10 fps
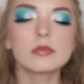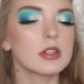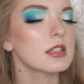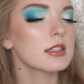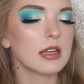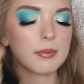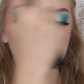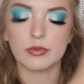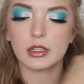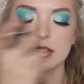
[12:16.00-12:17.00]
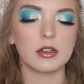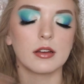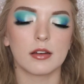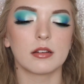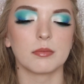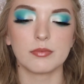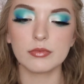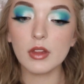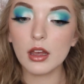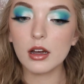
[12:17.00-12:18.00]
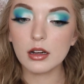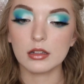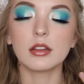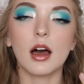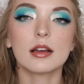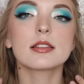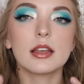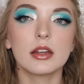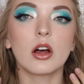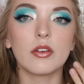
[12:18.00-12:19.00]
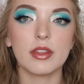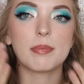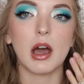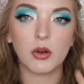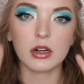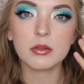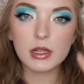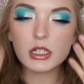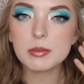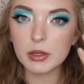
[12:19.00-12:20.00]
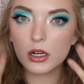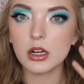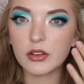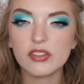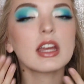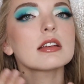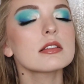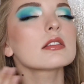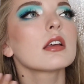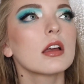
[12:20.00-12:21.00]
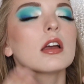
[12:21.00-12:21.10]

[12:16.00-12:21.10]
This step really locks in all of the powder we just put on our face